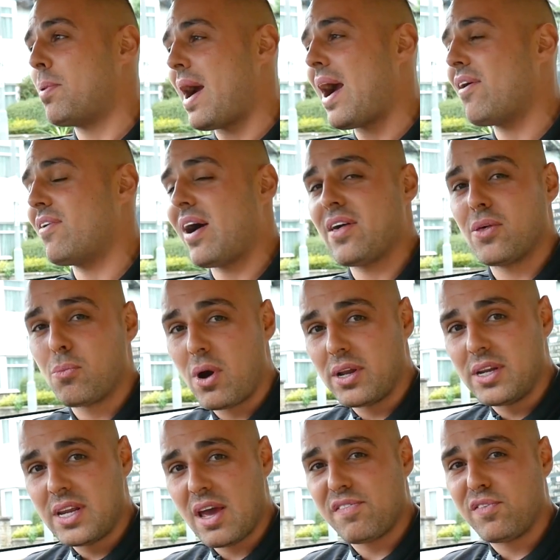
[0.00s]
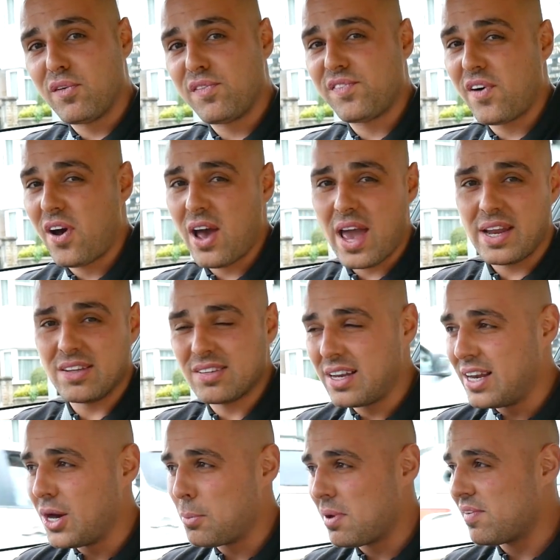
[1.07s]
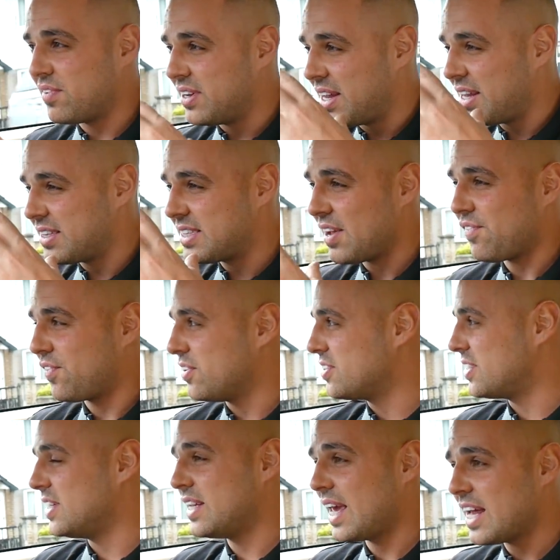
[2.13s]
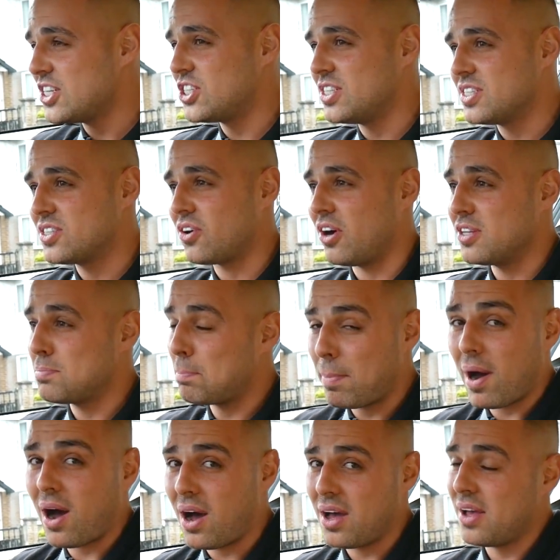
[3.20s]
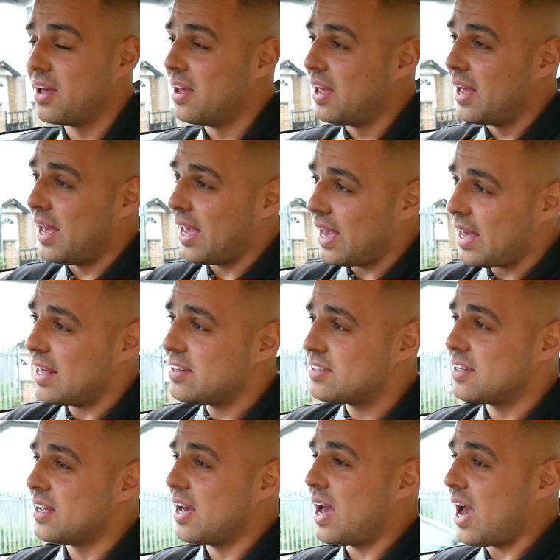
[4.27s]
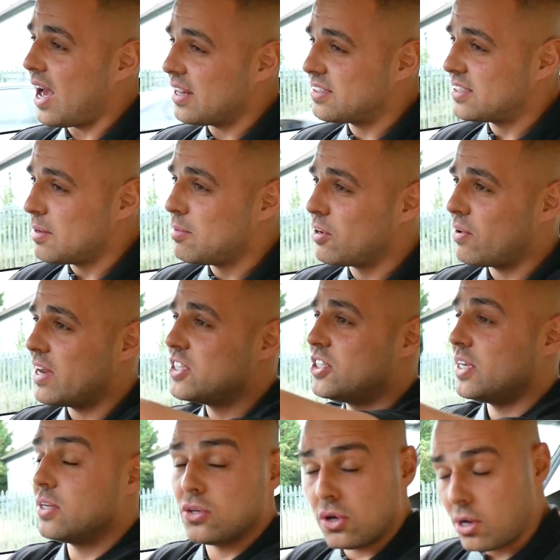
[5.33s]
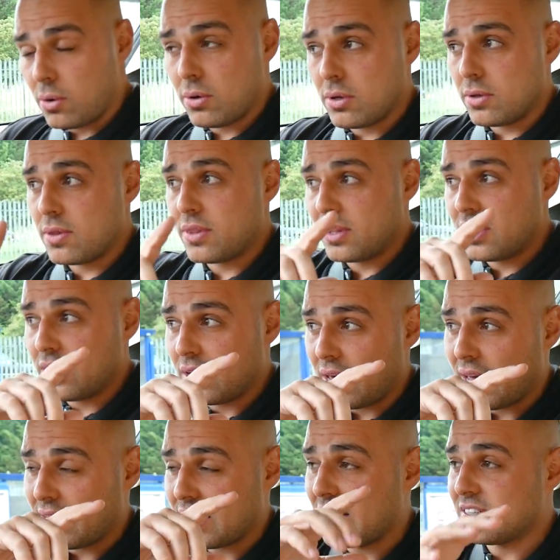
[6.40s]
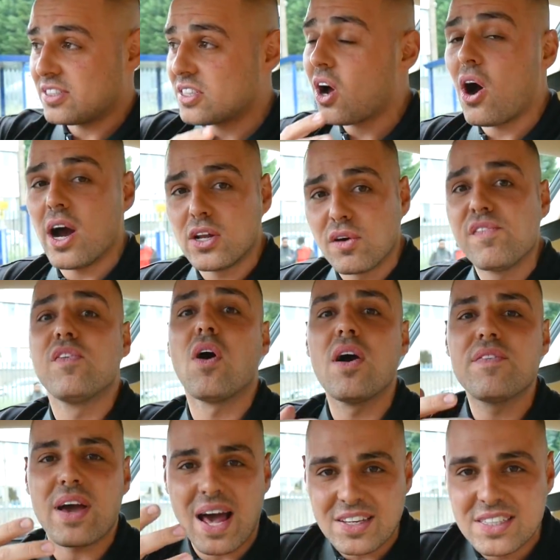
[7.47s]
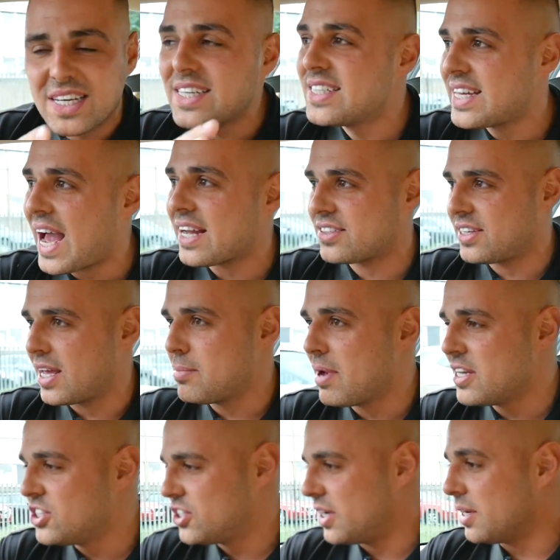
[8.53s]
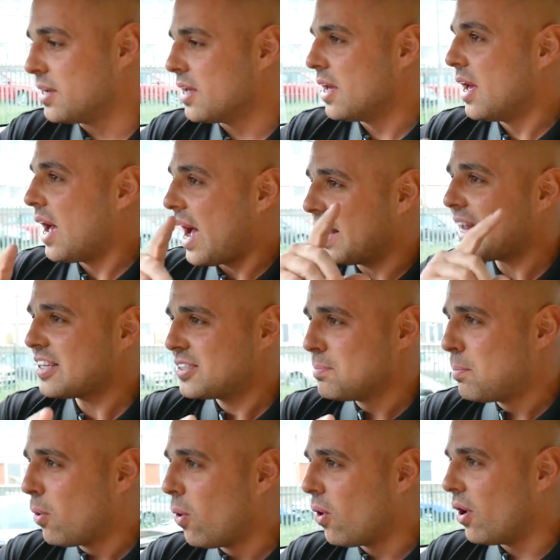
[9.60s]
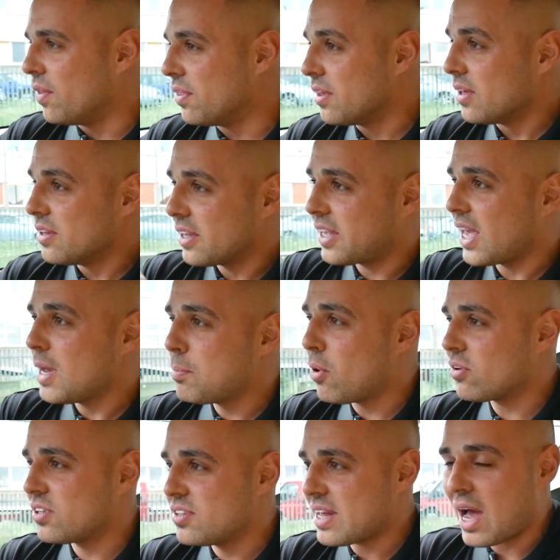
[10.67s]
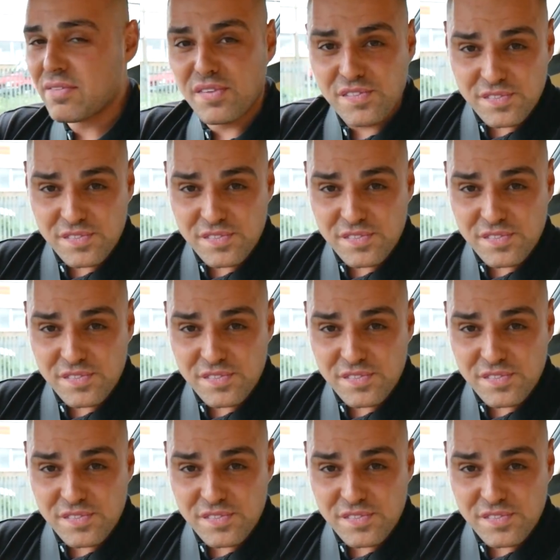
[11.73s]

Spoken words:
power out of the one in the F430, and there's a little bit of a difference in the engine size, but it is a similar engine. It started off life as the exact same engine, and that's important. The gearbox is out of a